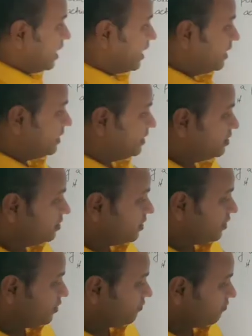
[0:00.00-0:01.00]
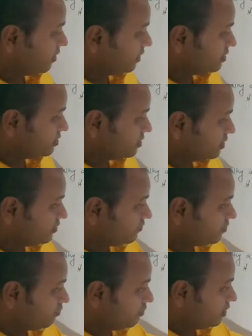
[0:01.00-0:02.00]
and here the ray of light is entering
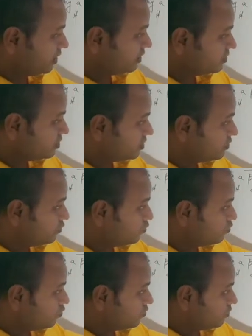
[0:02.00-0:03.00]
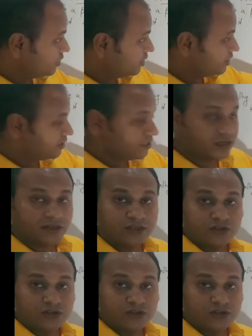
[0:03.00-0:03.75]
from denser to rarer.